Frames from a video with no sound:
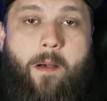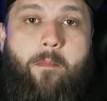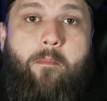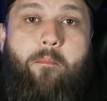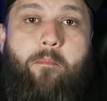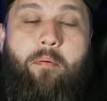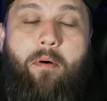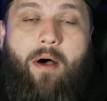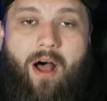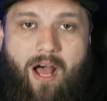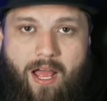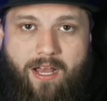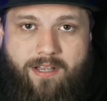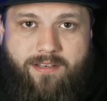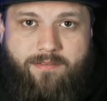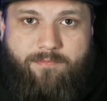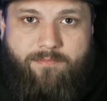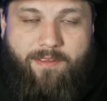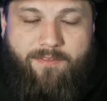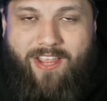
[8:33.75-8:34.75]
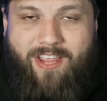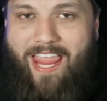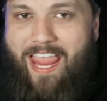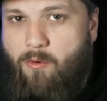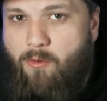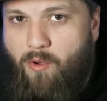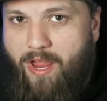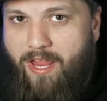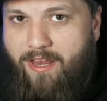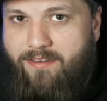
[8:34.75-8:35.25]
But if you
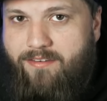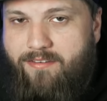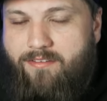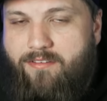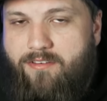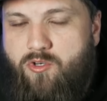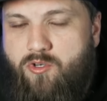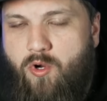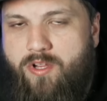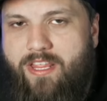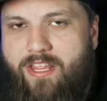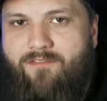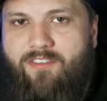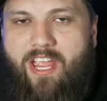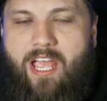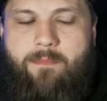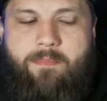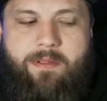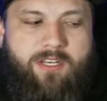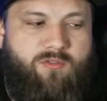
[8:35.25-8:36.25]
can't wait, join that VIP